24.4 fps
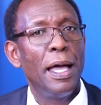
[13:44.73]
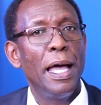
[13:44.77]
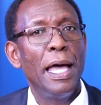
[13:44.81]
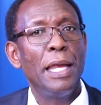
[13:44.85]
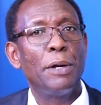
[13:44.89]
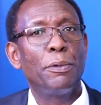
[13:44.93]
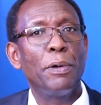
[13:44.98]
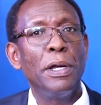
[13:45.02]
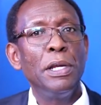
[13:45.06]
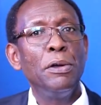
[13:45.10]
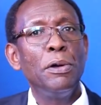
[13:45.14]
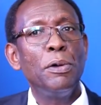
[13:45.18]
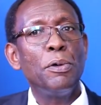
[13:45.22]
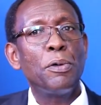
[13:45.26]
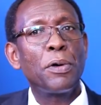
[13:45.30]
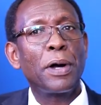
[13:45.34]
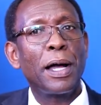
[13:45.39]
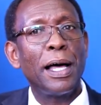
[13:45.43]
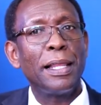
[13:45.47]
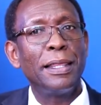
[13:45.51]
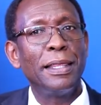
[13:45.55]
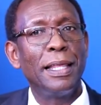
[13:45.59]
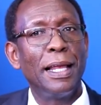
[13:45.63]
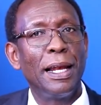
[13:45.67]
And when you
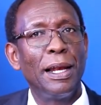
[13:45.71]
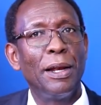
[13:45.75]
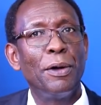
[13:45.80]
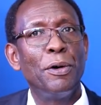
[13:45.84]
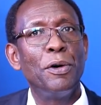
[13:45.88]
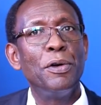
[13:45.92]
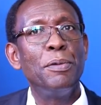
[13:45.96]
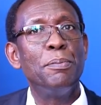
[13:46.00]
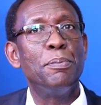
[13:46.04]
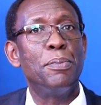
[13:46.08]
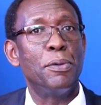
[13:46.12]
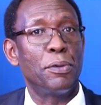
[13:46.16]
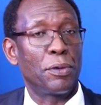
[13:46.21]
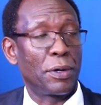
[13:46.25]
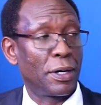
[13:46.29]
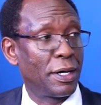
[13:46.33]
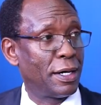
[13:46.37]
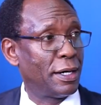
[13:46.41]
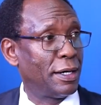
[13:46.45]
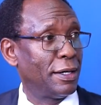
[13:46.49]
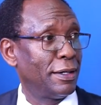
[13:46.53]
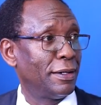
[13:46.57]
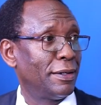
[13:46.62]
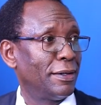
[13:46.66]
look at the loan
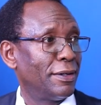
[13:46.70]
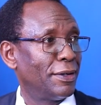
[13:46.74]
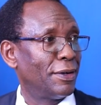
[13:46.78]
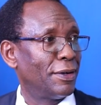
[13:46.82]
book